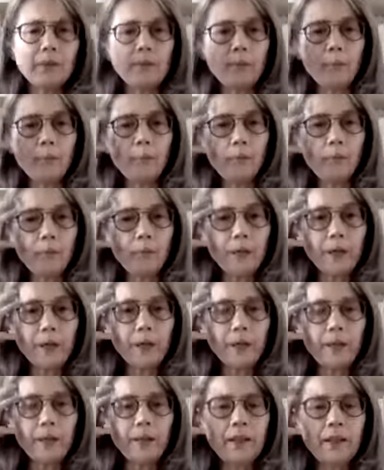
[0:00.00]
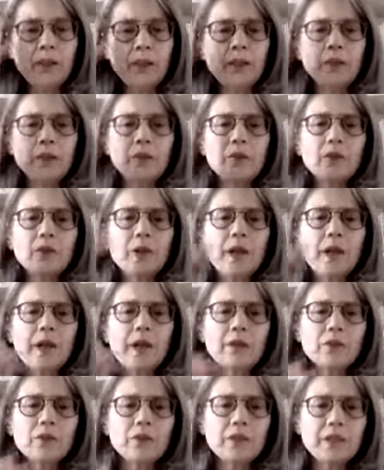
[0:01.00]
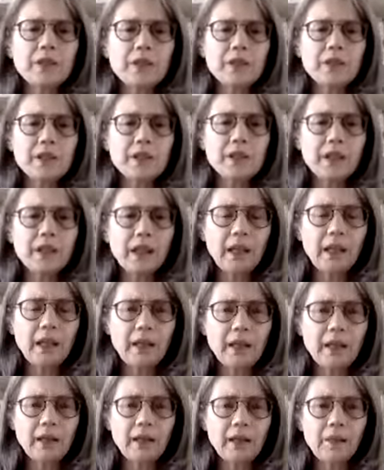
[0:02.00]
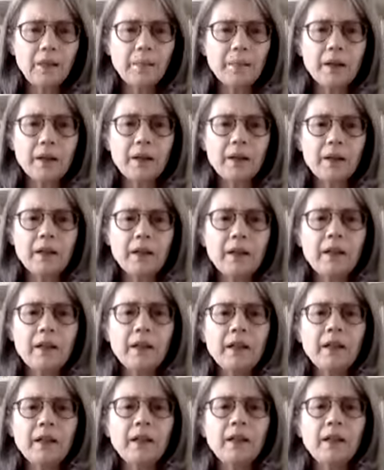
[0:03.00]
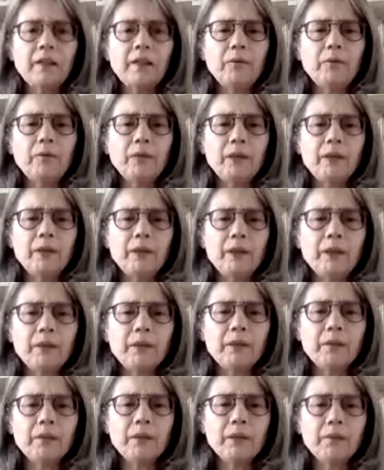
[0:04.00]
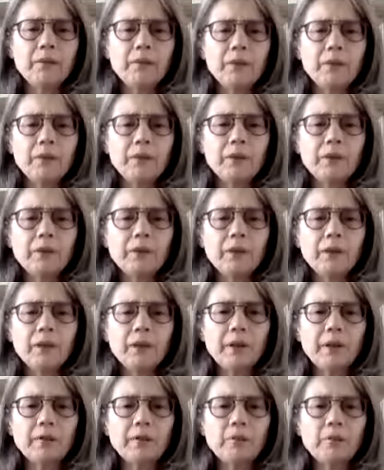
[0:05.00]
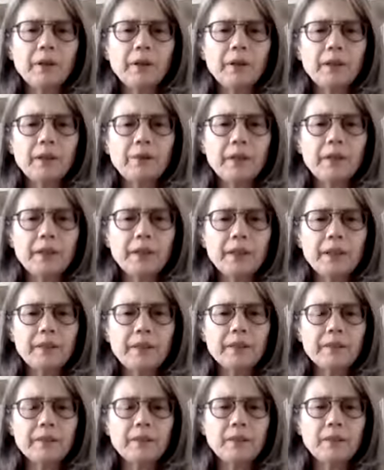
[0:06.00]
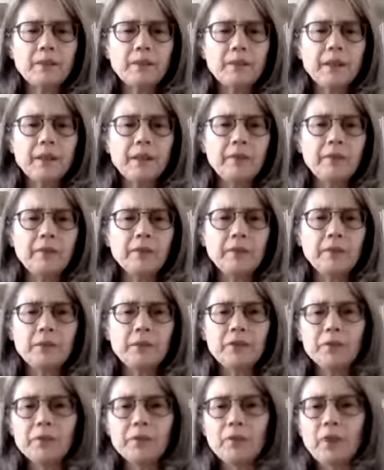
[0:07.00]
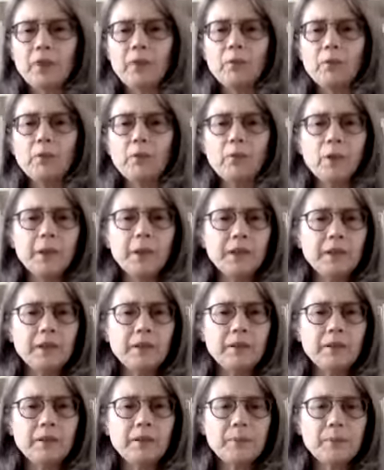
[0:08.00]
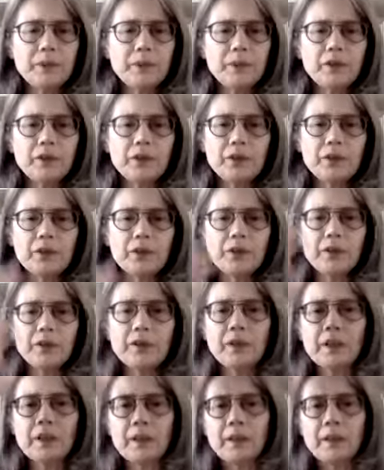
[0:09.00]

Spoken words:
the brain to actually scan the body and figure out, okay, what's going on? Where do I need to send my information? What needs to be adjusted?